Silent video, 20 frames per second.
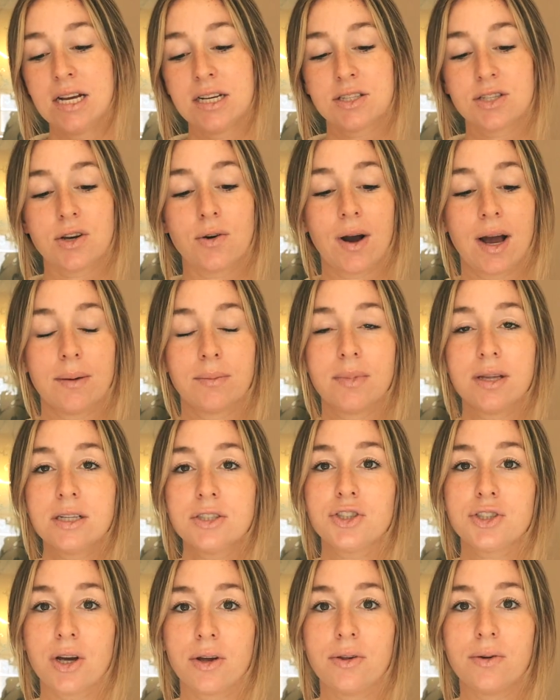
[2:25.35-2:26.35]
So I'm gonna
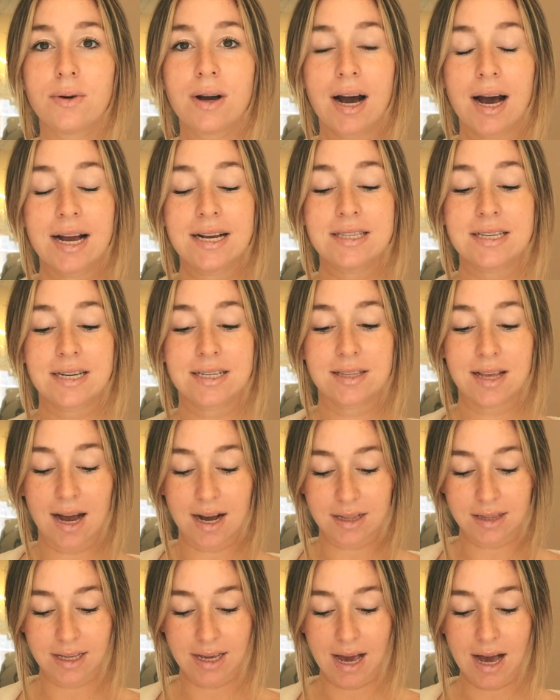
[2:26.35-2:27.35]
show you guys
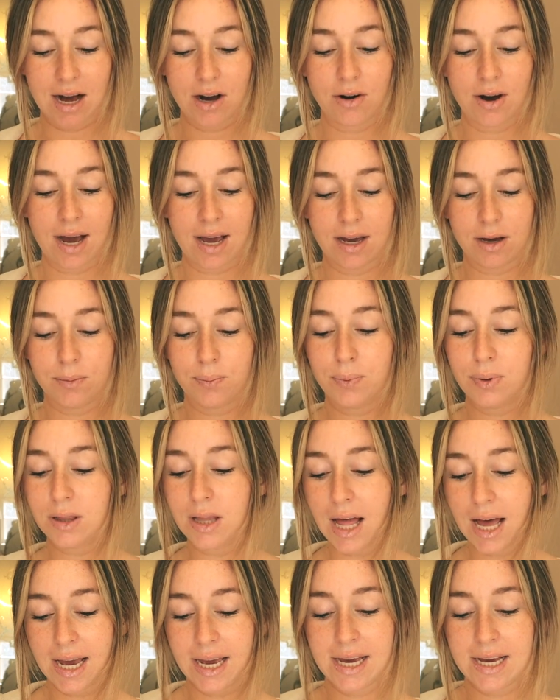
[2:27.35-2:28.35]
exactly how I
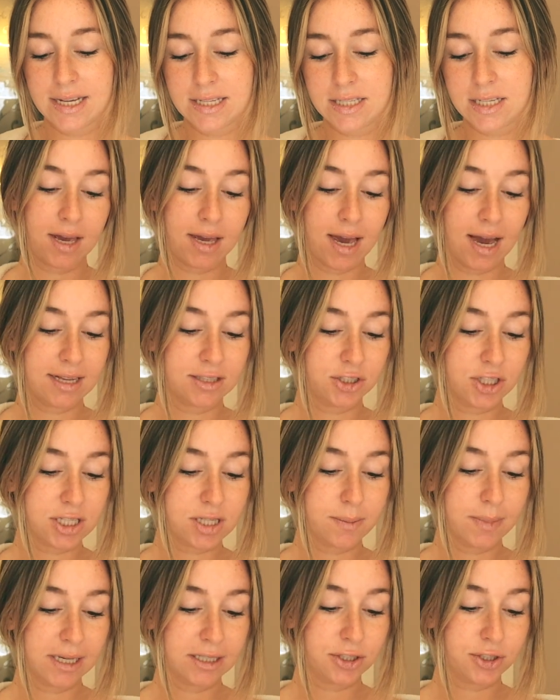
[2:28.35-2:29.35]
apply it. Again,
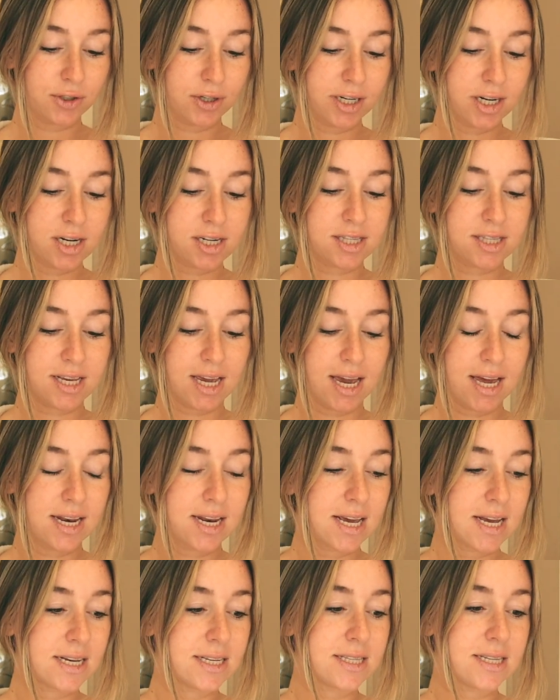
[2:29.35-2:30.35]
just make sure your skin
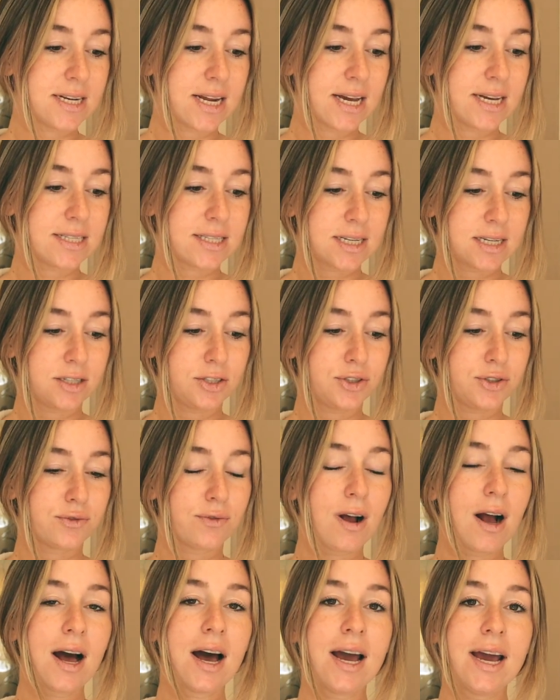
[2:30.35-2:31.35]
is nice and
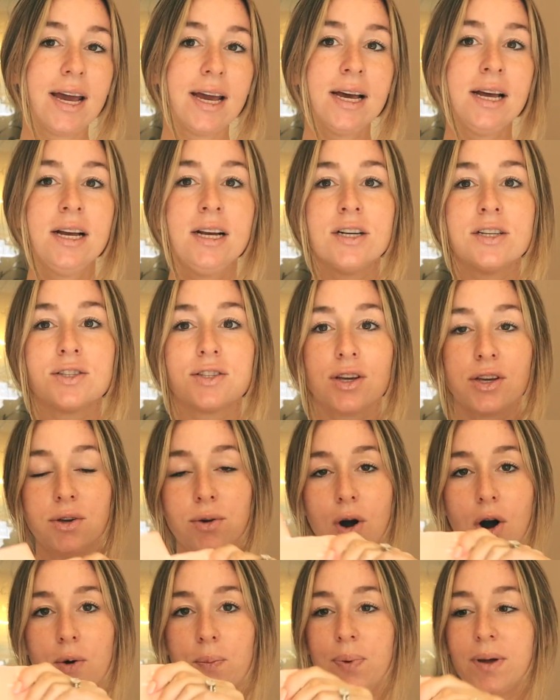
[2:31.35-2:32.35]
dry. So you
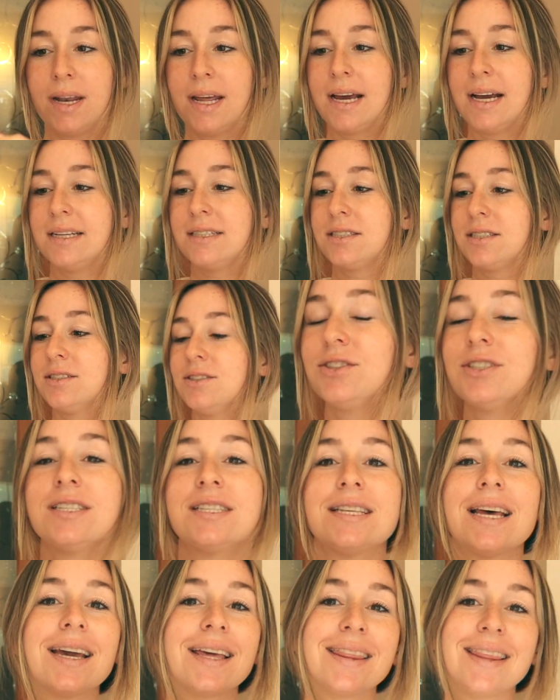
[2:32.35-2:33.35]
open it
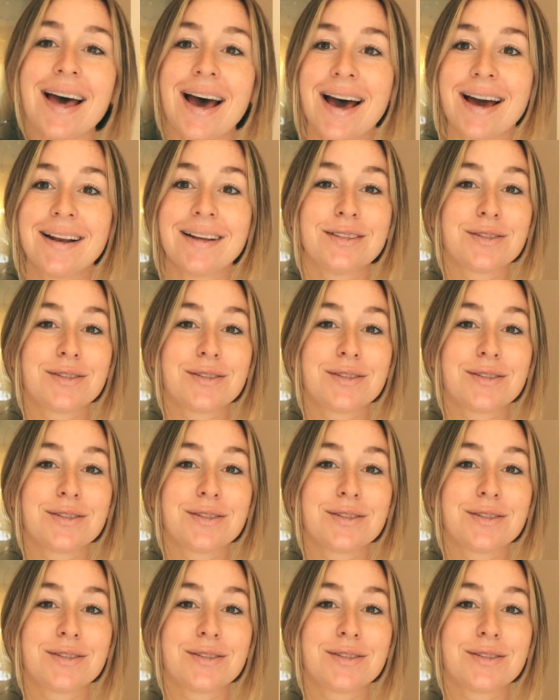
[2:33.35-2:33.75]
just like that.